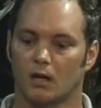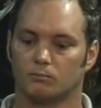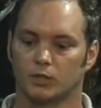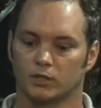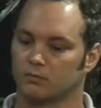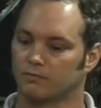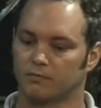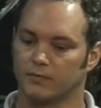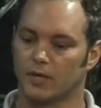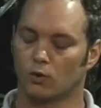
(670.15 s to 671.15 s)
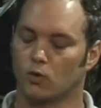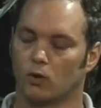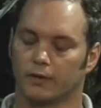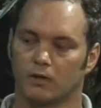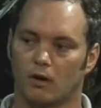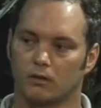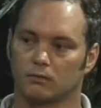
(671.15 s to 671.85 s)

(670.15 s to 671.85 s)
just no coral at all.